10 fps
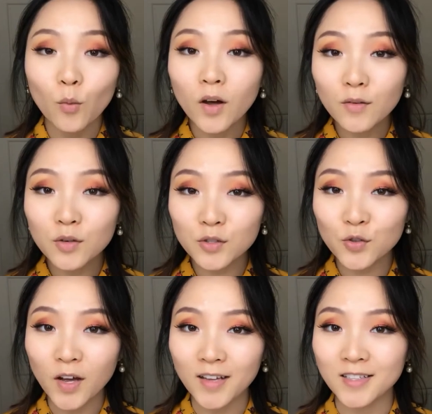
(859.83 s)
While we're
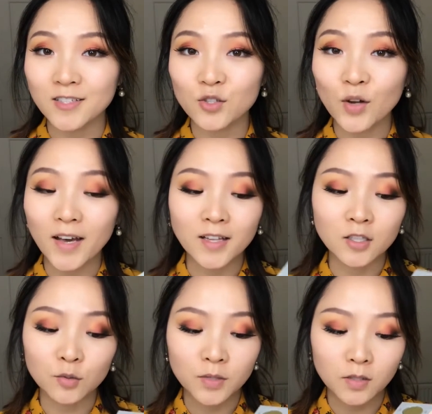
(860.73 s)
trying, let's try a
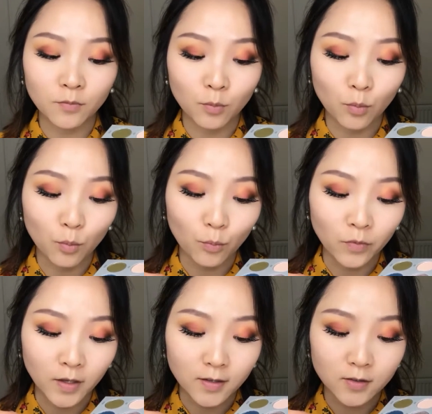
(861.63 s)
little bit of
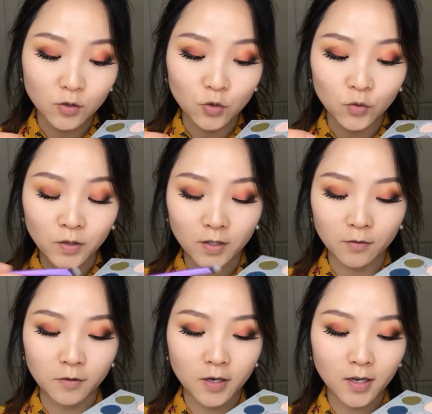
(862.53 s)
this
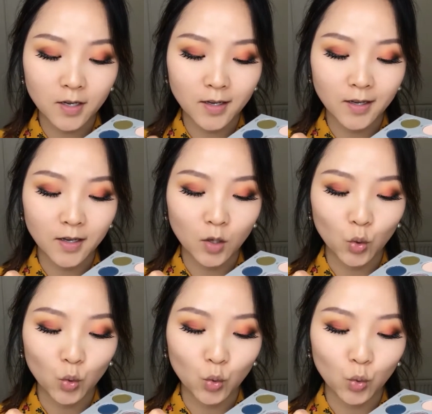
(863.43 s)
trickery.
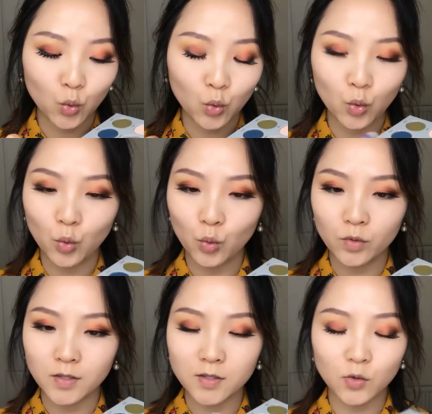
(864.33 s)

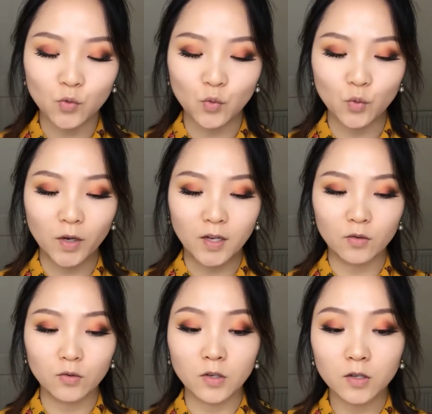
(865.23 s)
This green
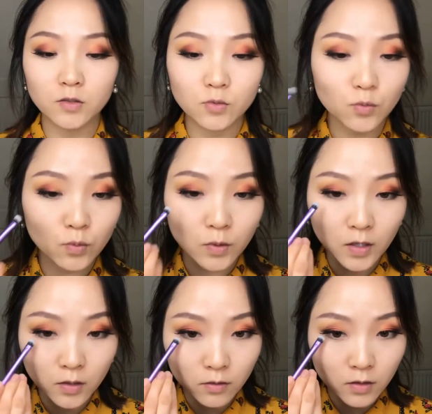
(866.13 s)
looks
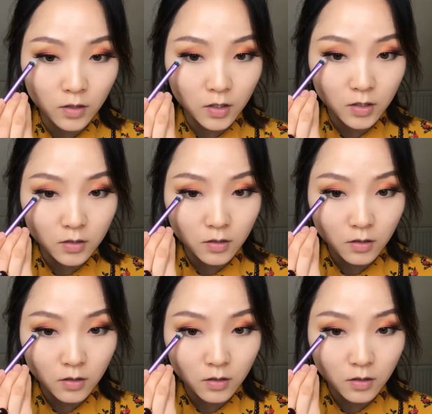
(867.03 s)
really, really good.